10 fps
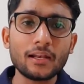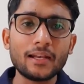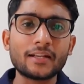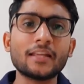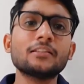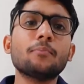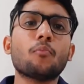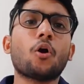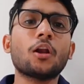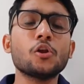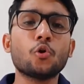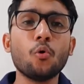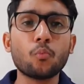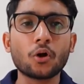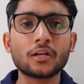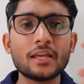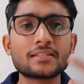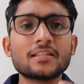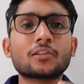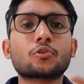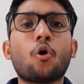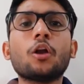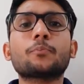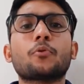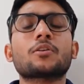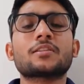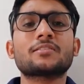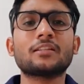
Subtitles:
letting the model know what is the thought process